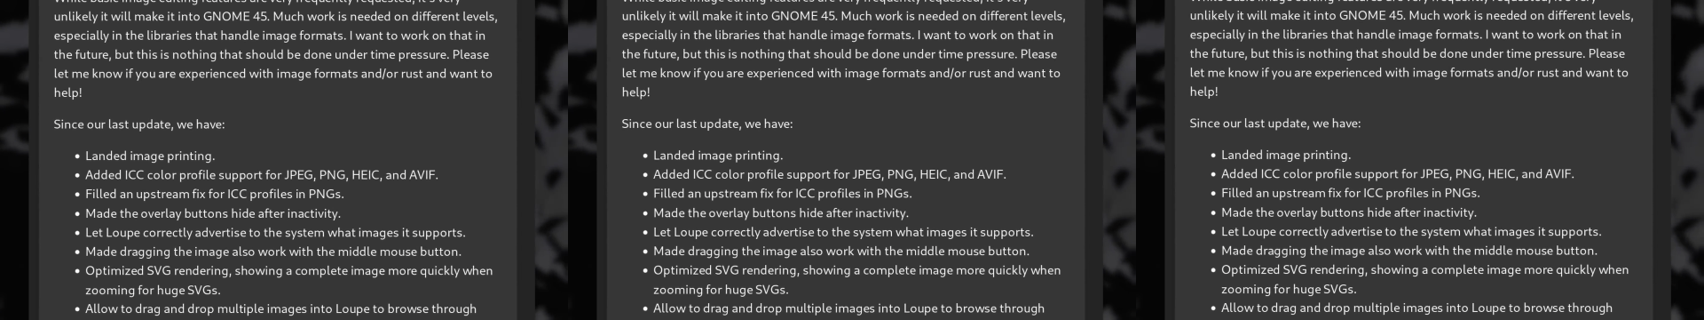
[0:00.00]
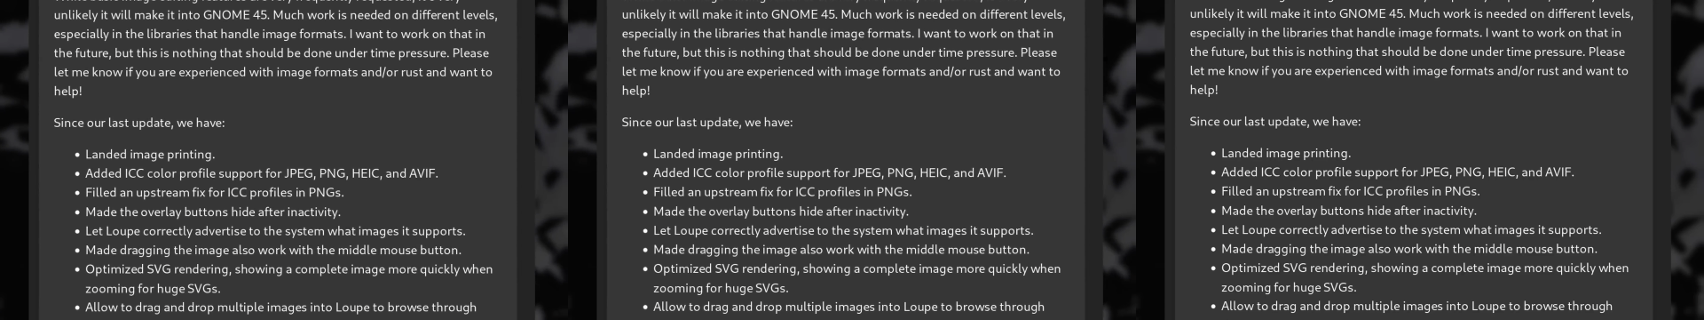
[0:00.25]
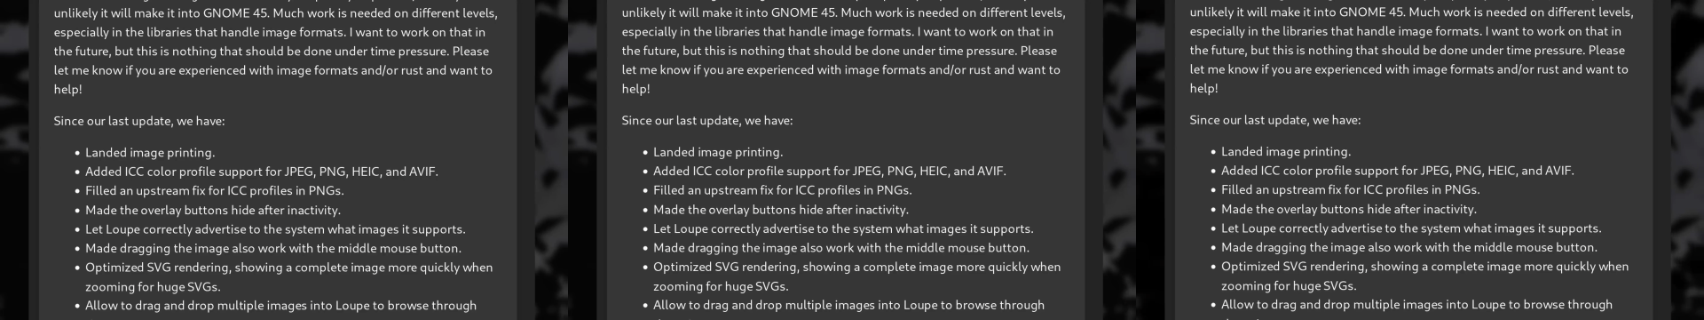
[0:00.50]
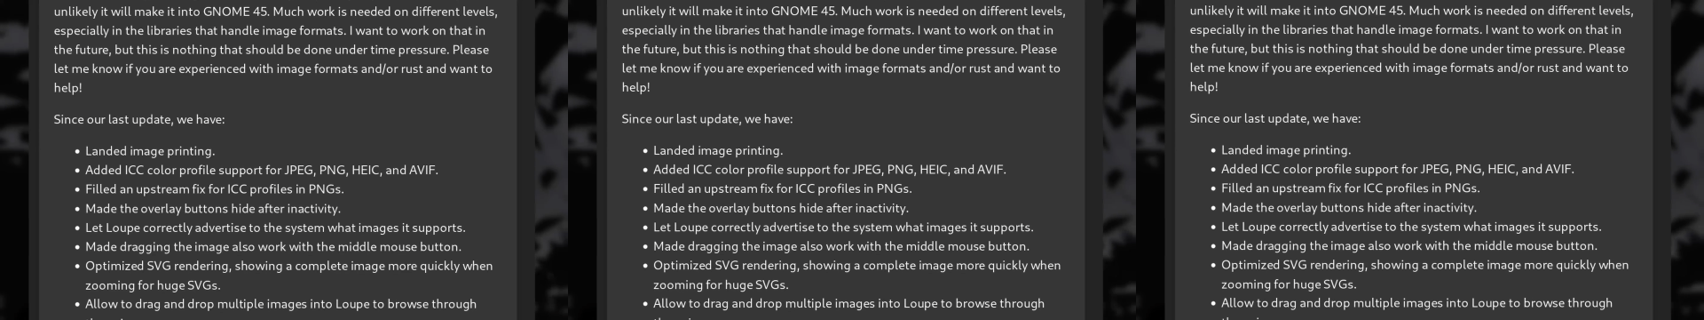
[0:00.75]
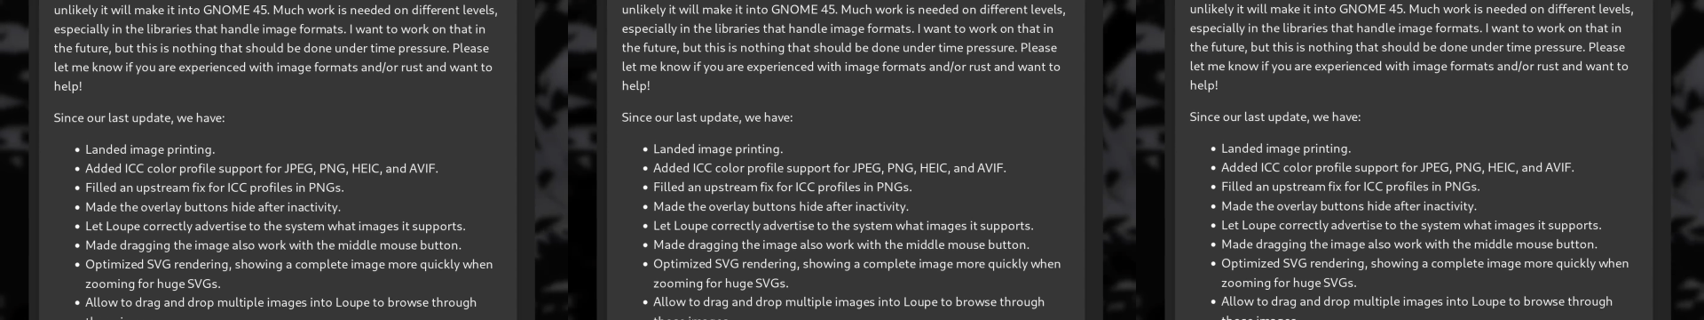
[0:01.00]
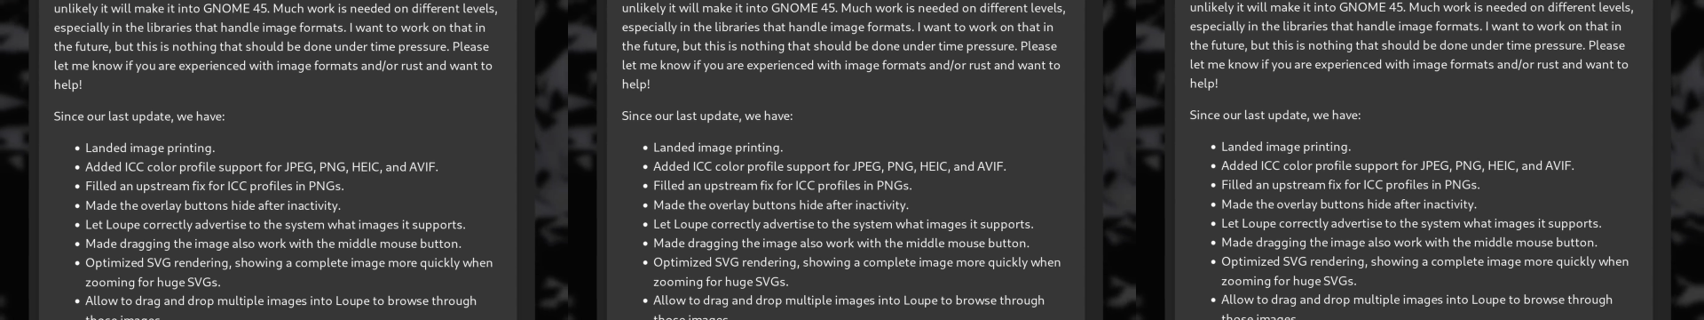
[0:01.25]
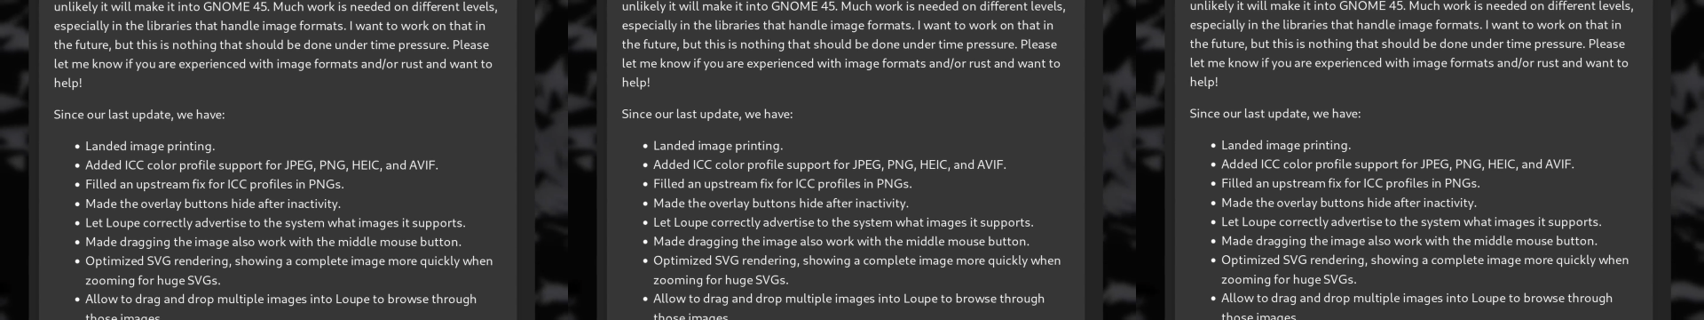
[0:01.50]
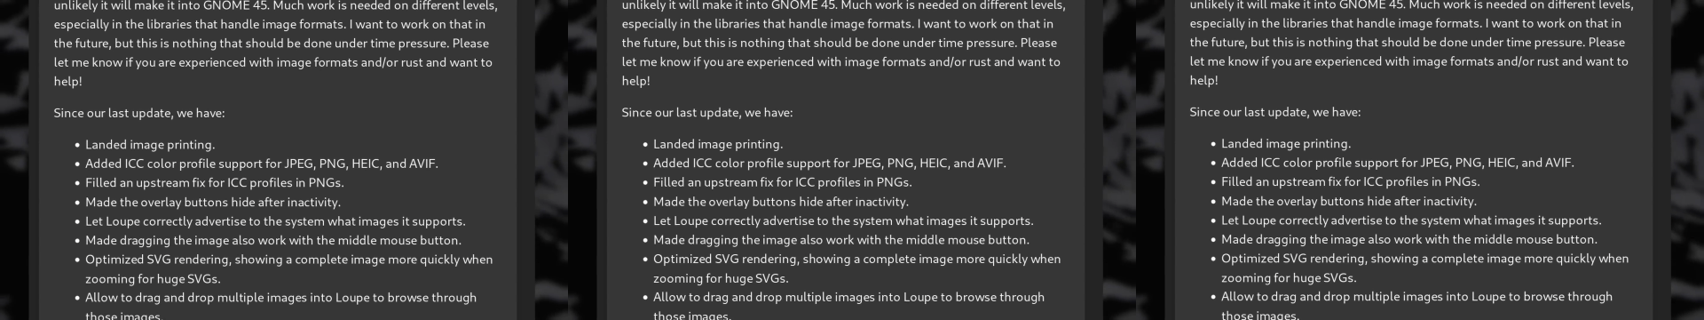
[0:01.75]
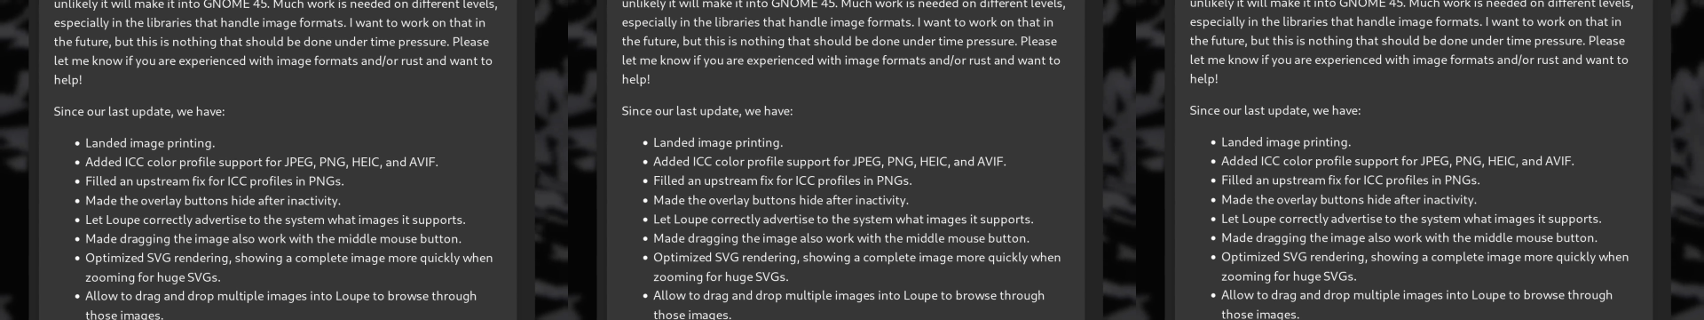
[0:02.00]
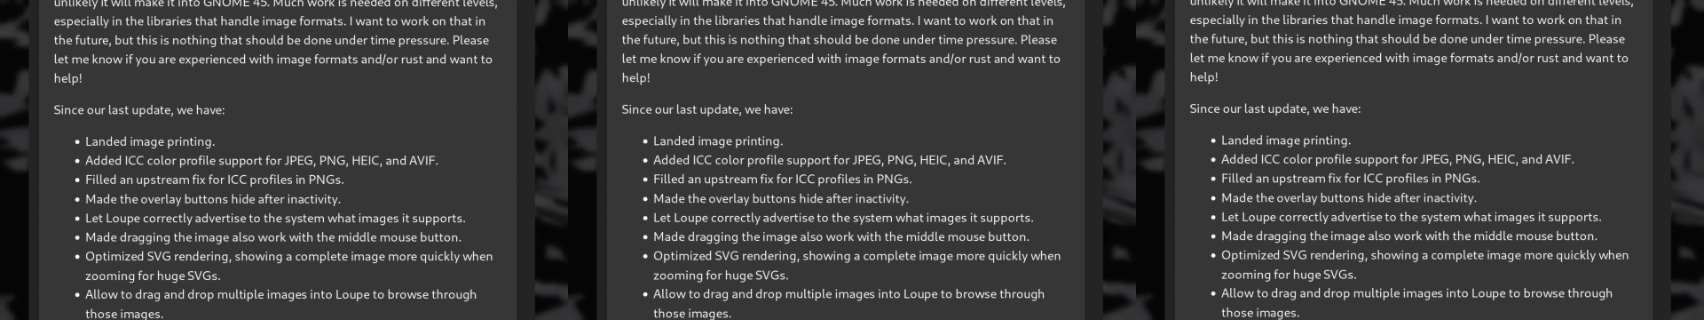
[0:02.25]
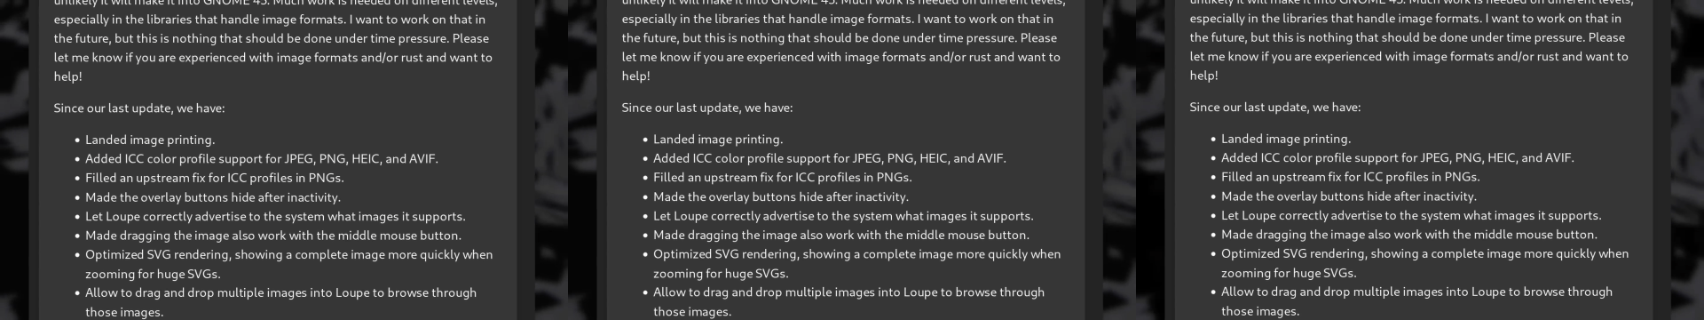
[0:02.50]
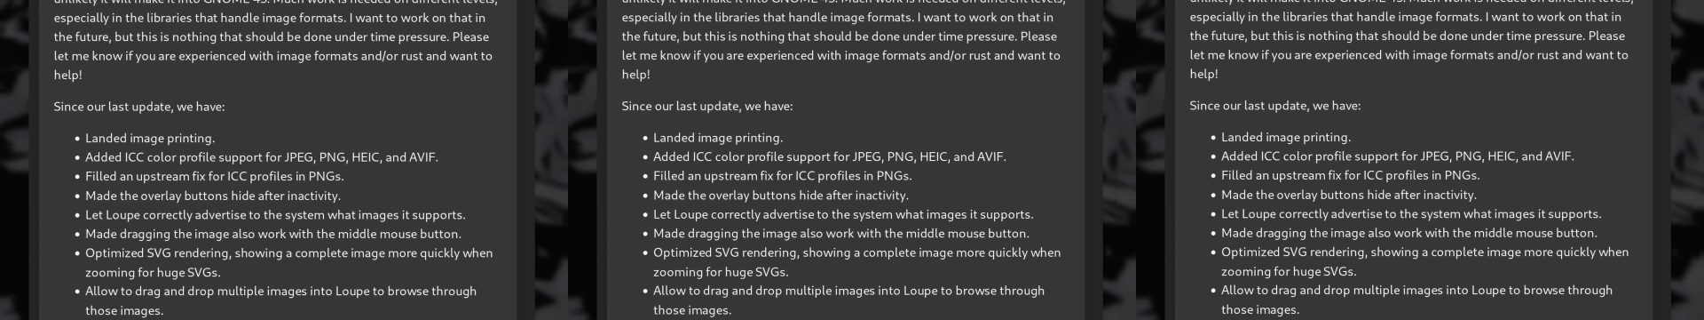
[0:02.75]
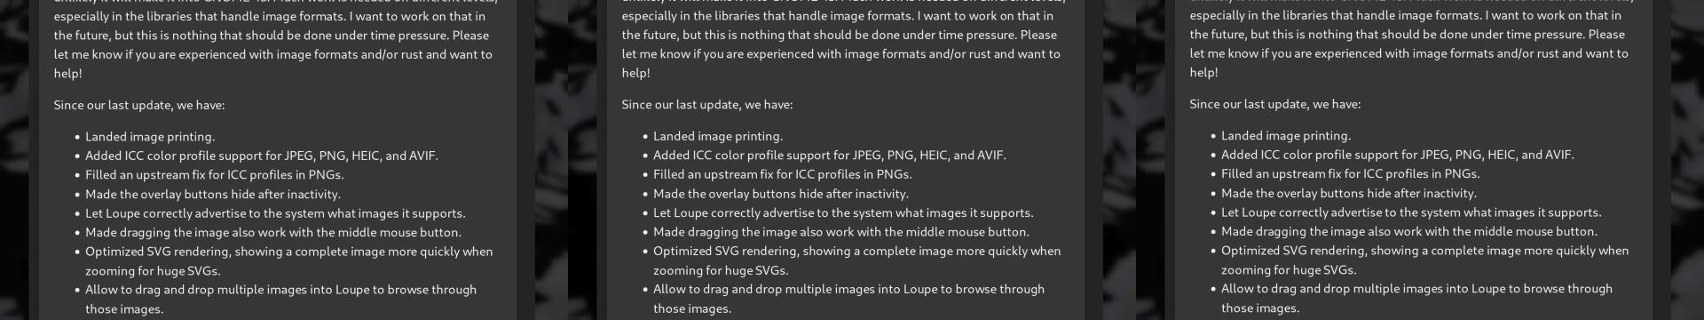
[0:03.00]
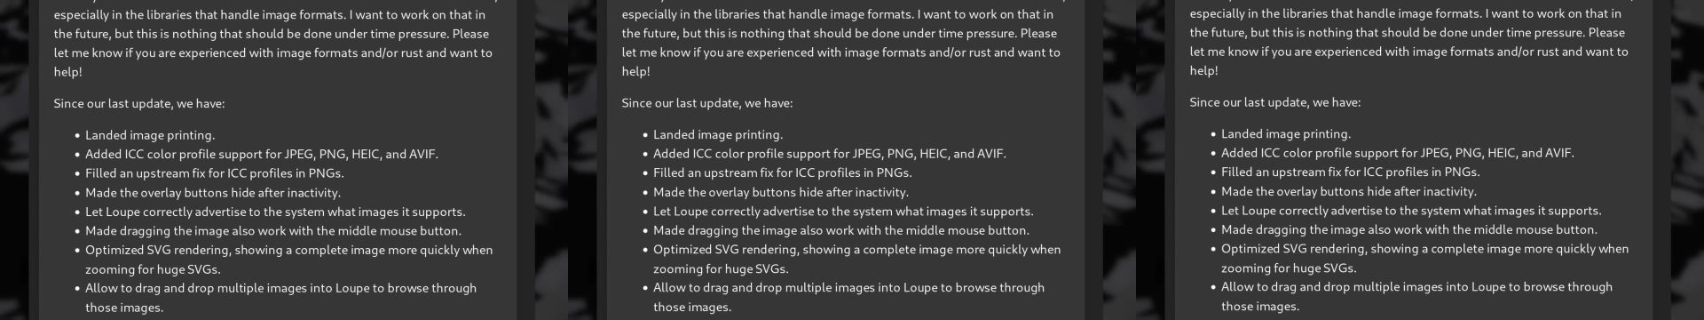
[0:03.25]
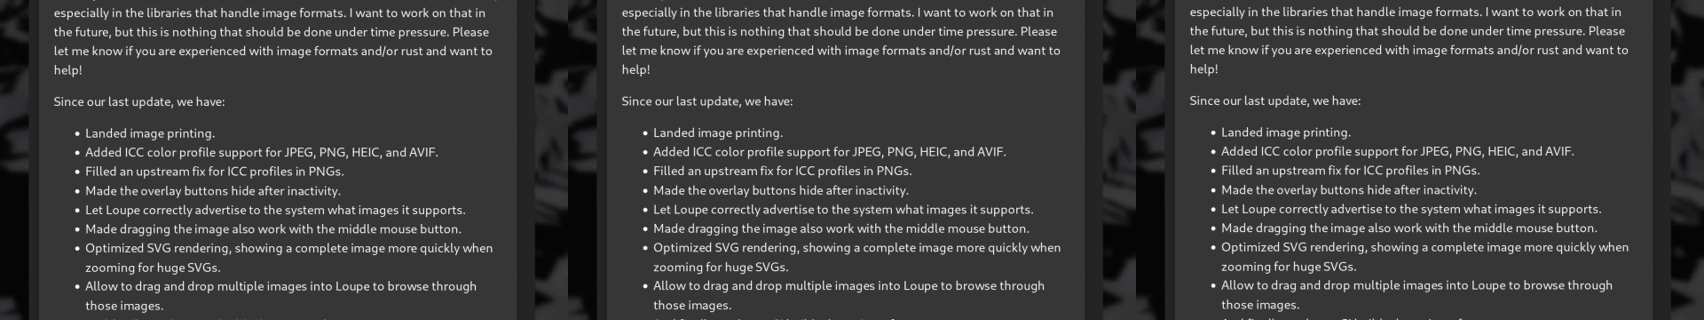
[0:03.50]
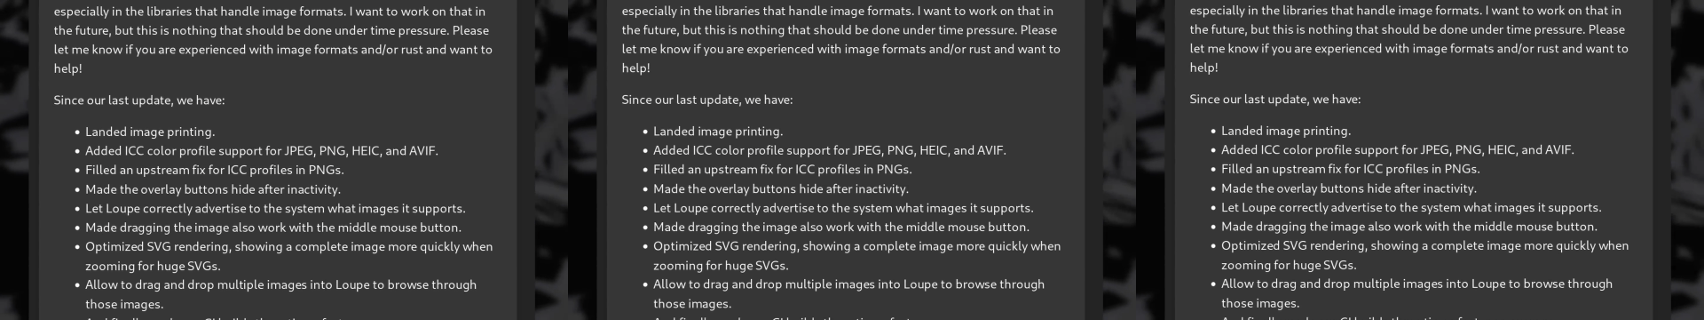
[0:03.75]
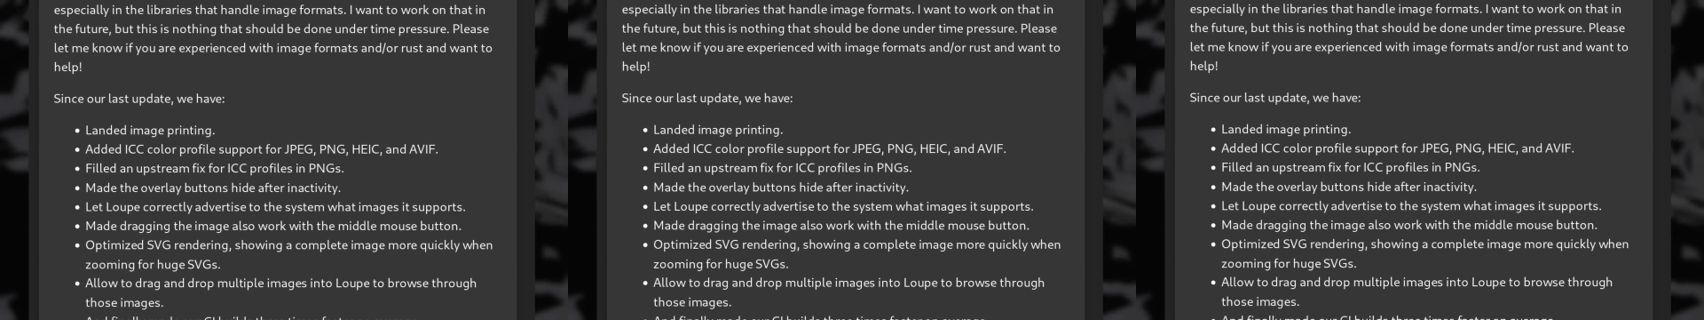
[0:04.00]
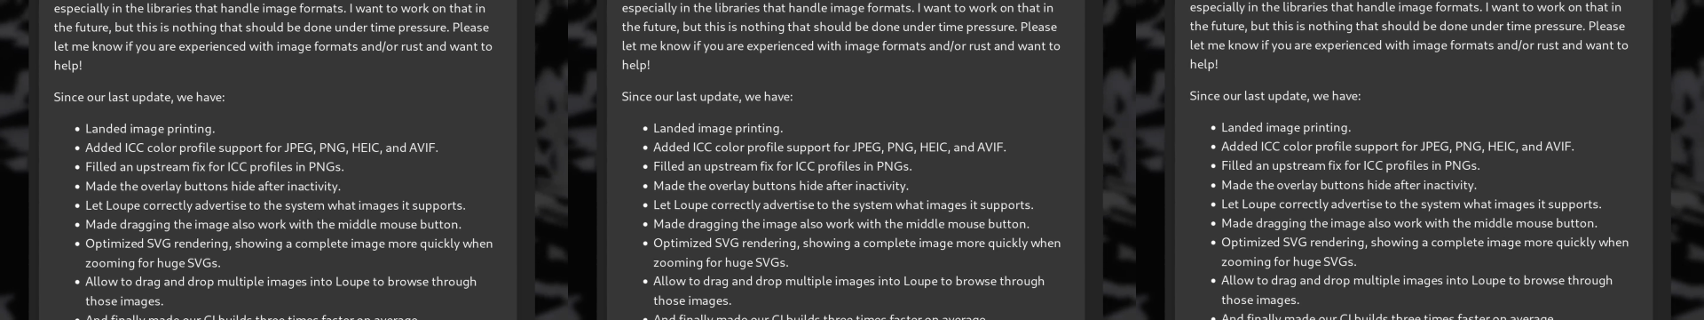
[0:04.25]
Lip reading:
[unreadable: no face in view]